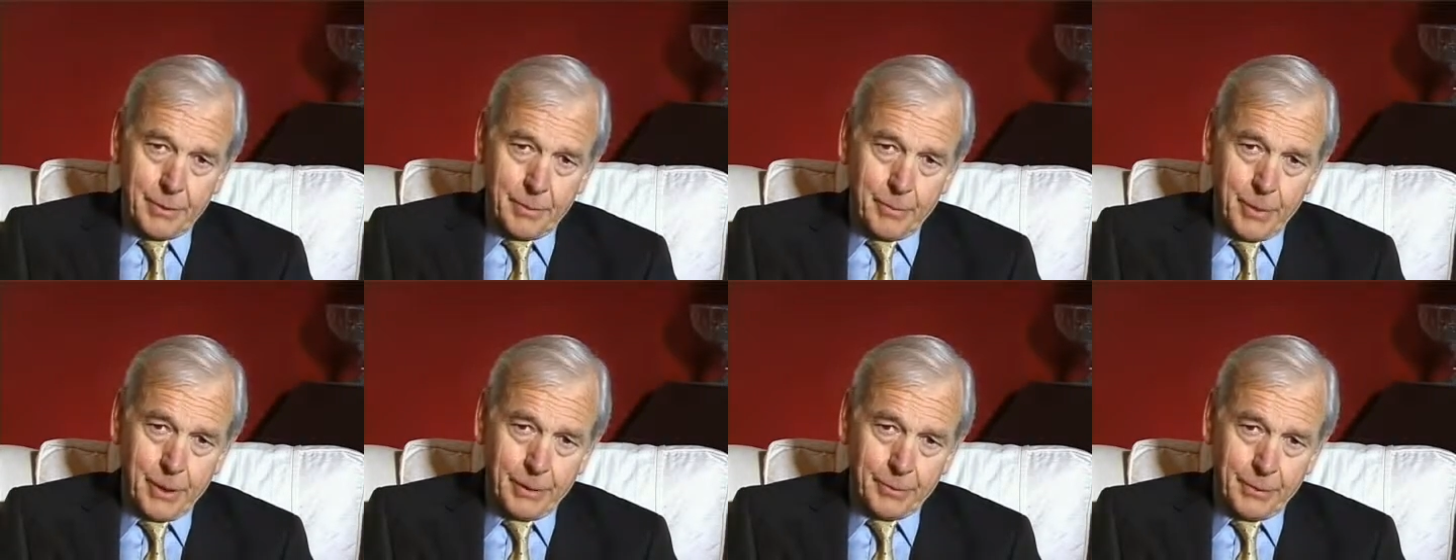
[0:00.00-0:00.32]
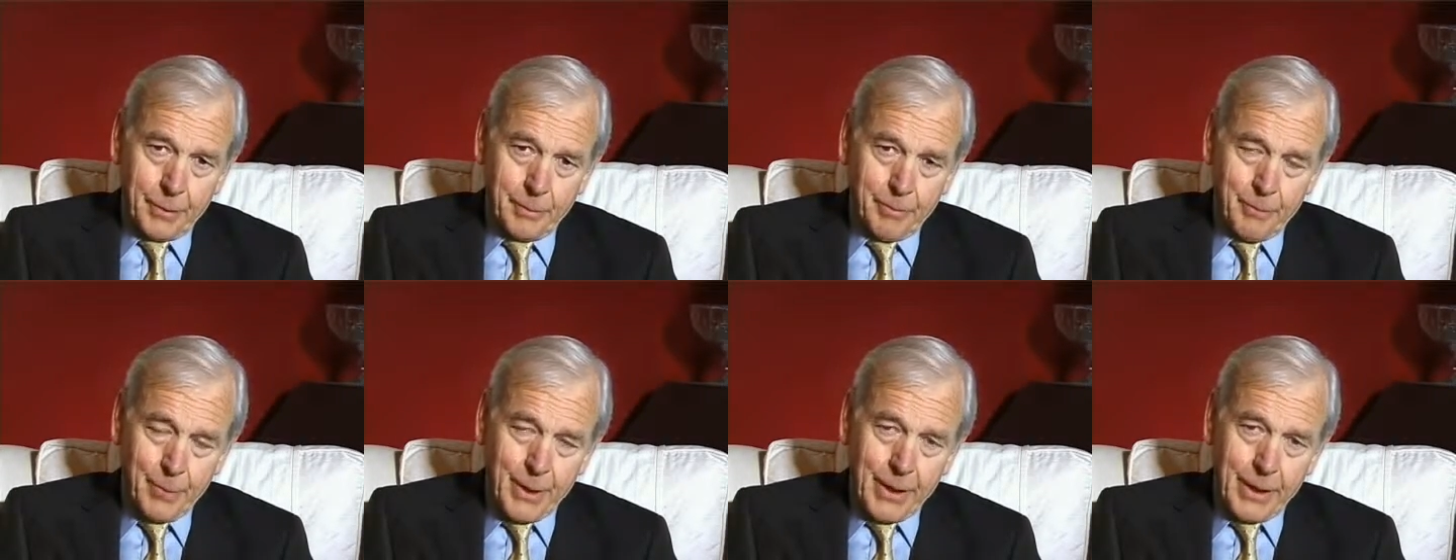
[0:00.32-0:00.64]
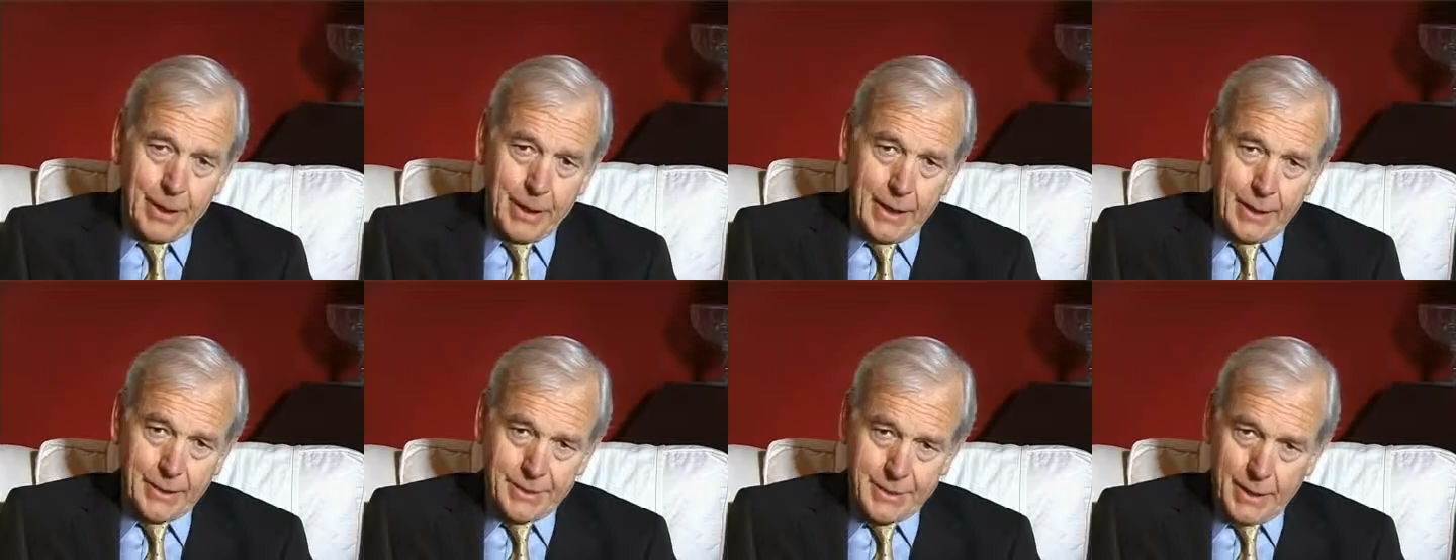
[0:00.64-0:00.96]
about the
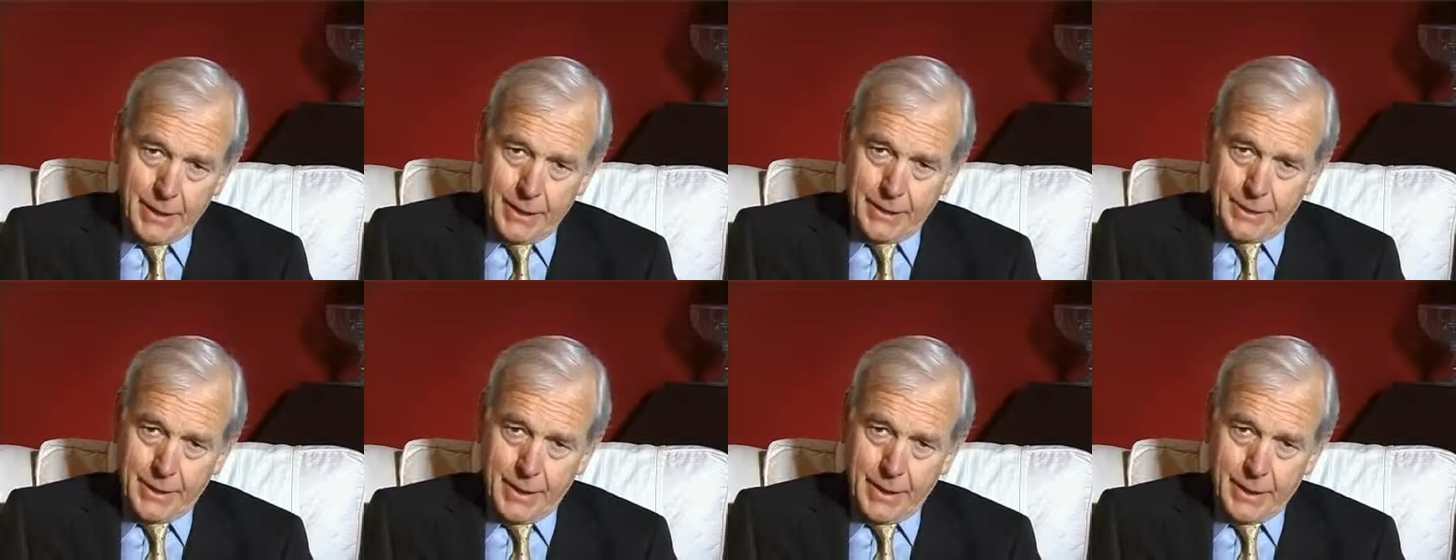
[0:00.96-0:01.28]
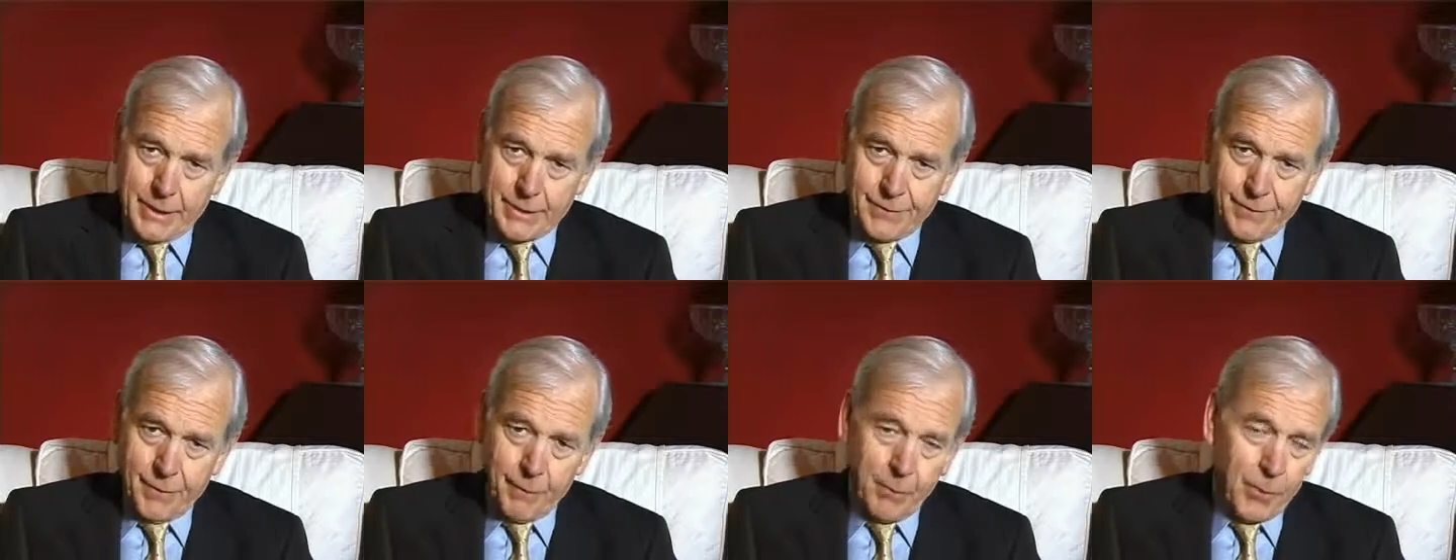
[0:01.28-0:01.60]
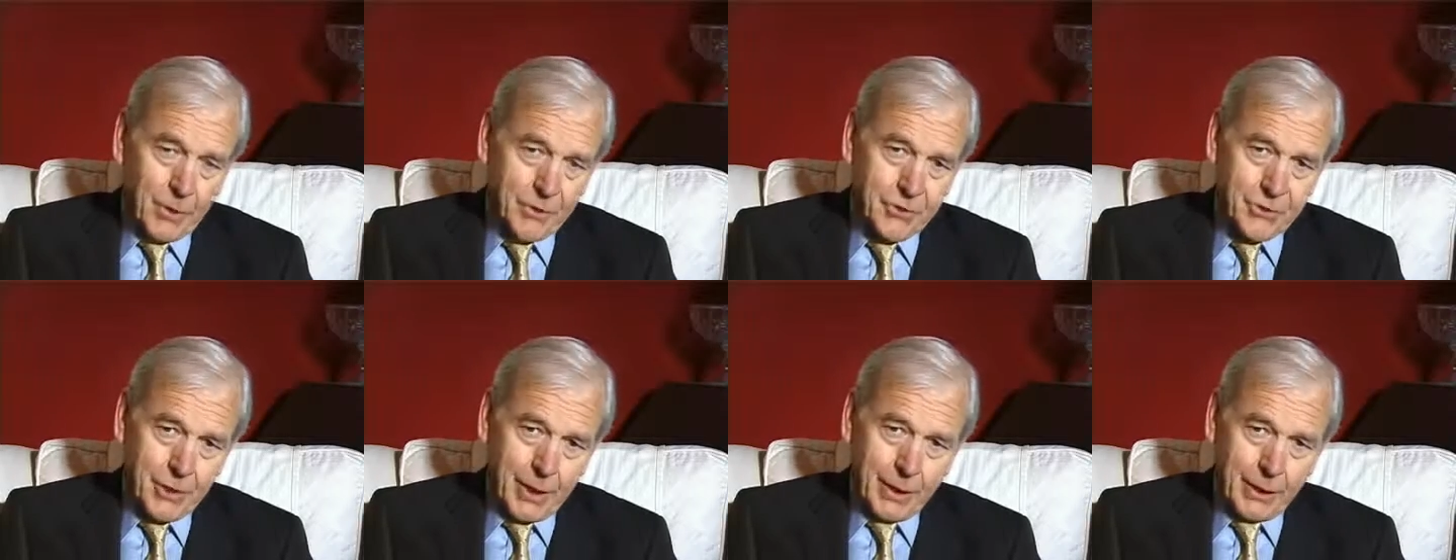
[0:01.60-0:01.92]
PSA test for
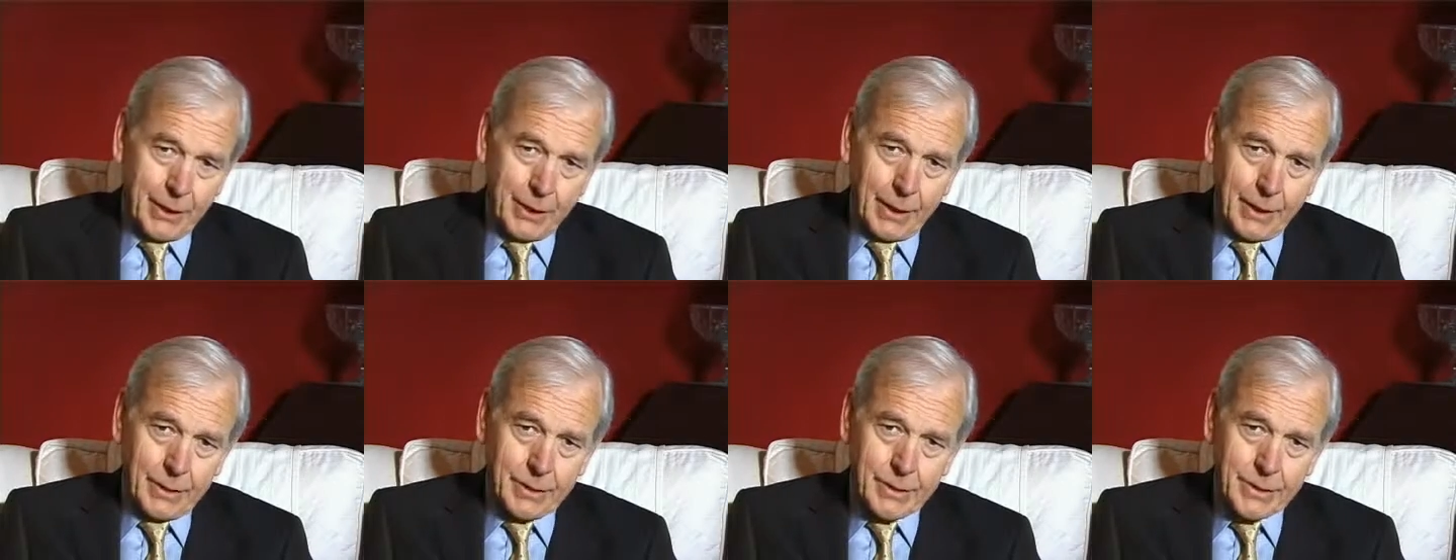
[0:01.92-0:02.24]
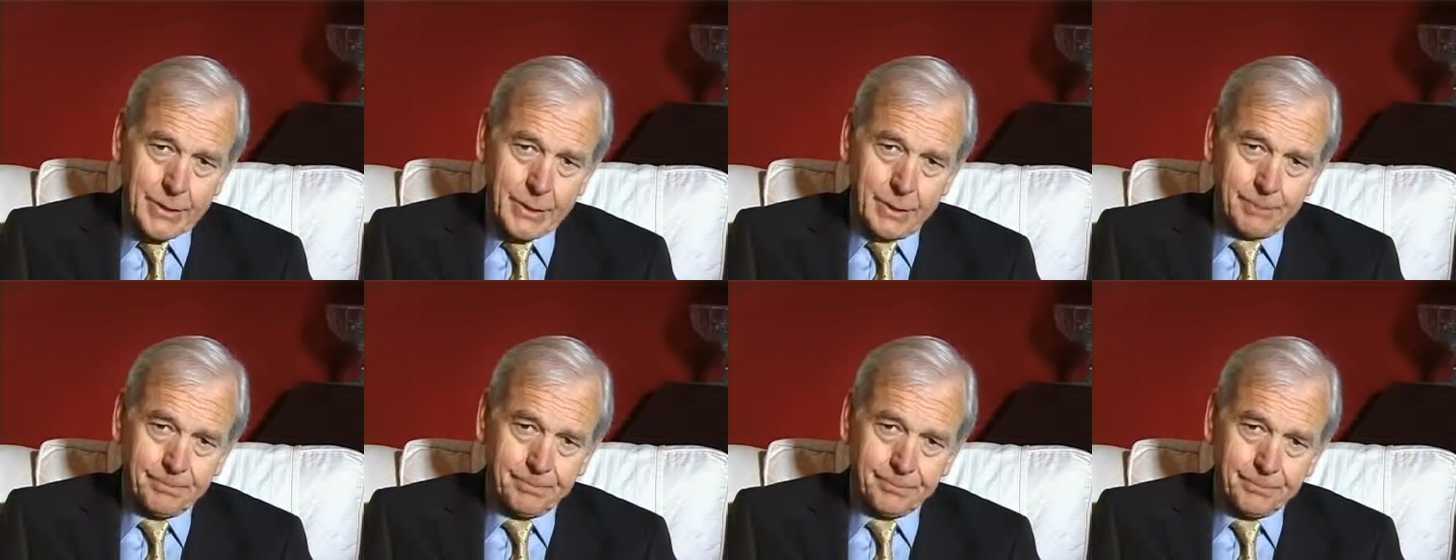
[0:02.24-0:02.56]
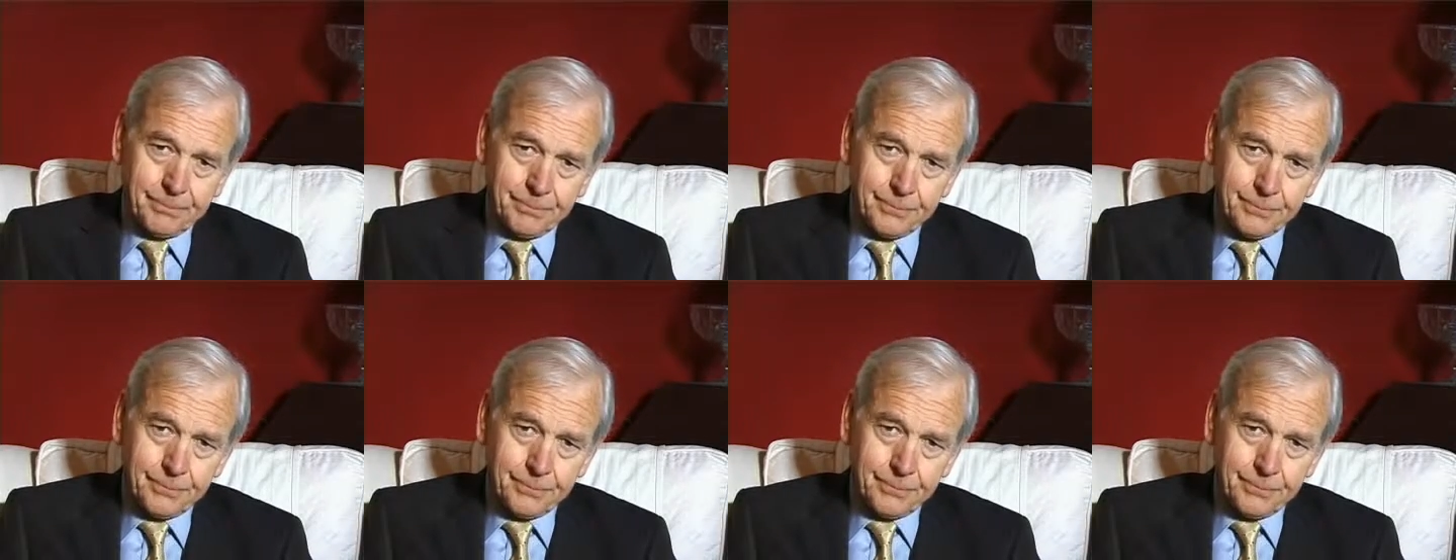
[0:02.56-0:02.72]
prostate cancer.